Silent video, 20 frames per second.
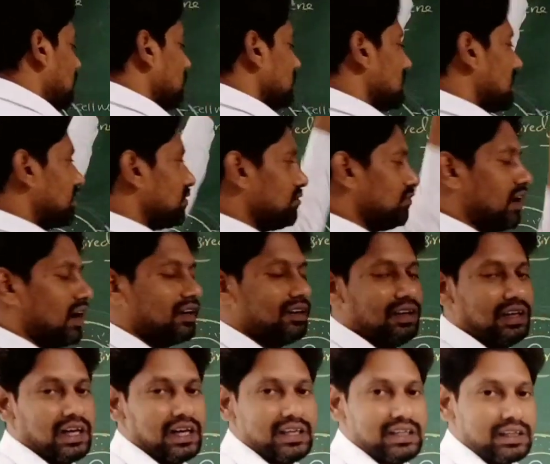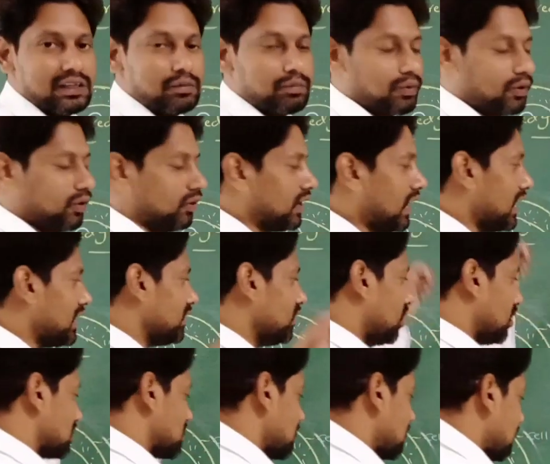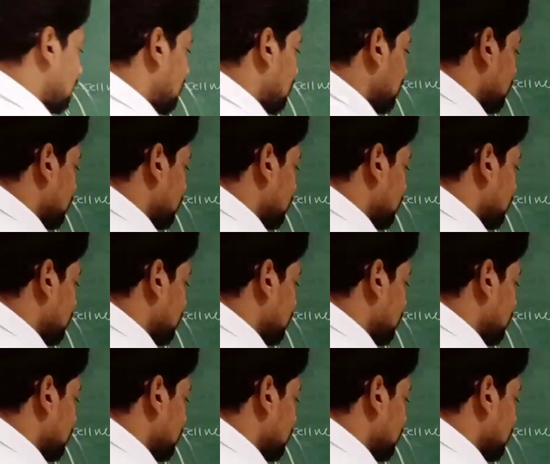Sir, fungi, prokaryotic or